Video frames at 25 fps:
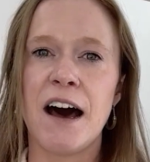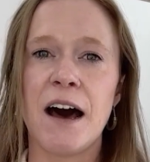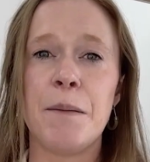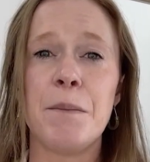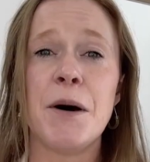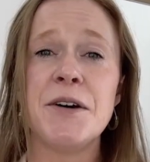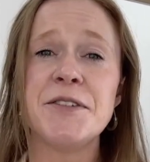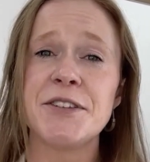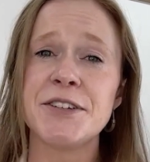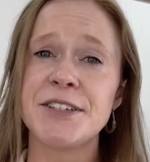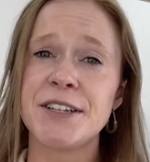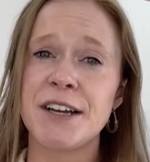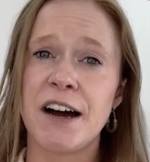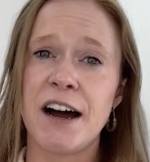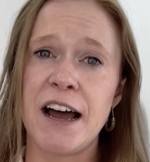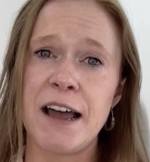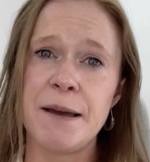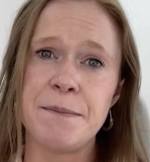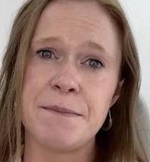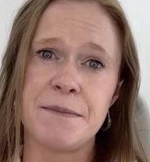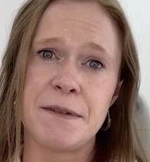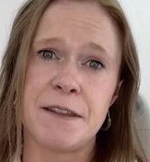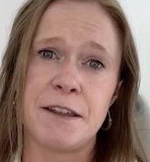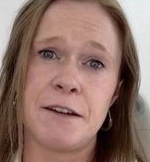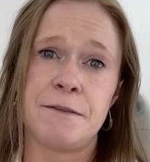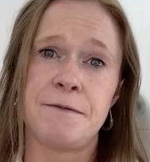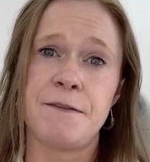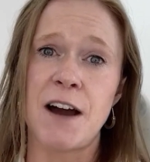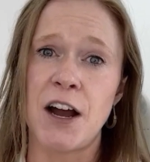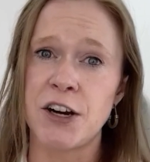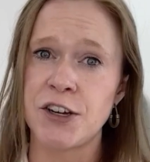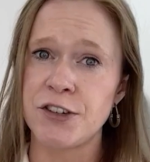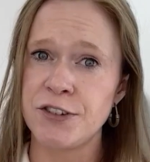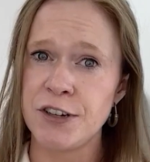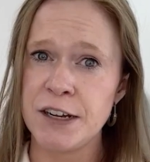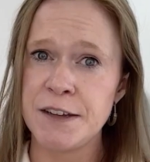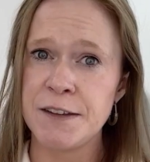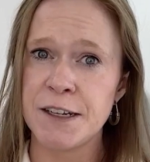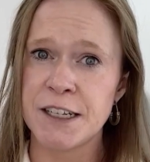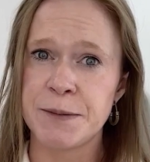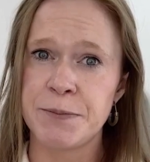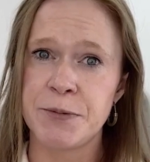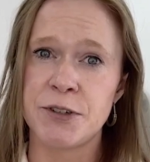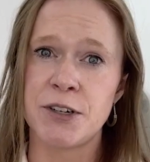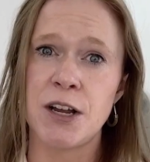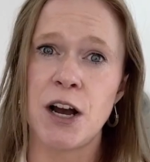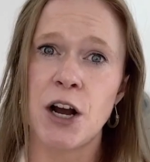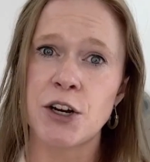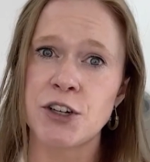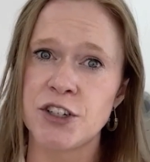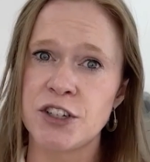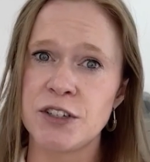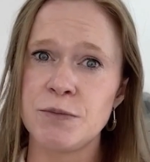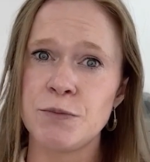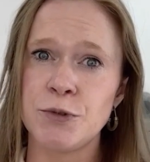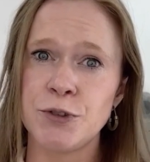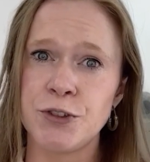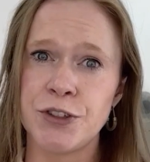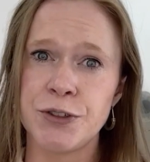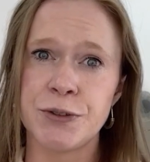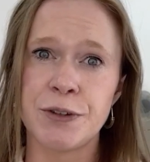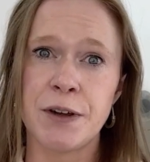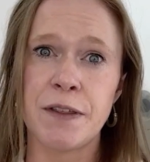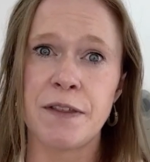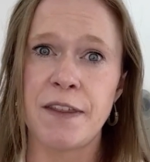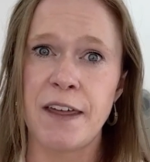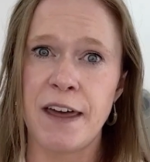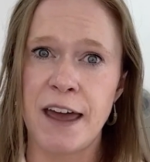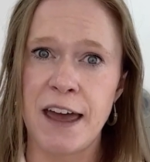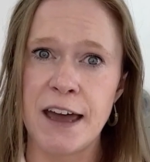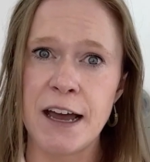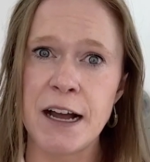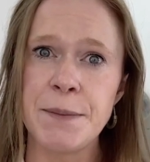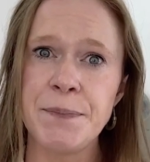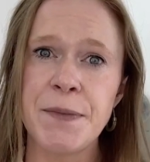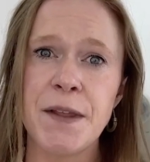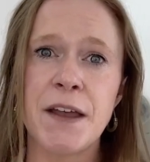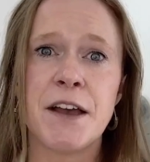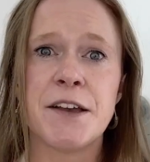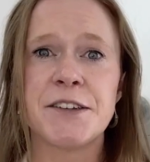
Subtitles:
Most of the time, the factory that is production will do it there.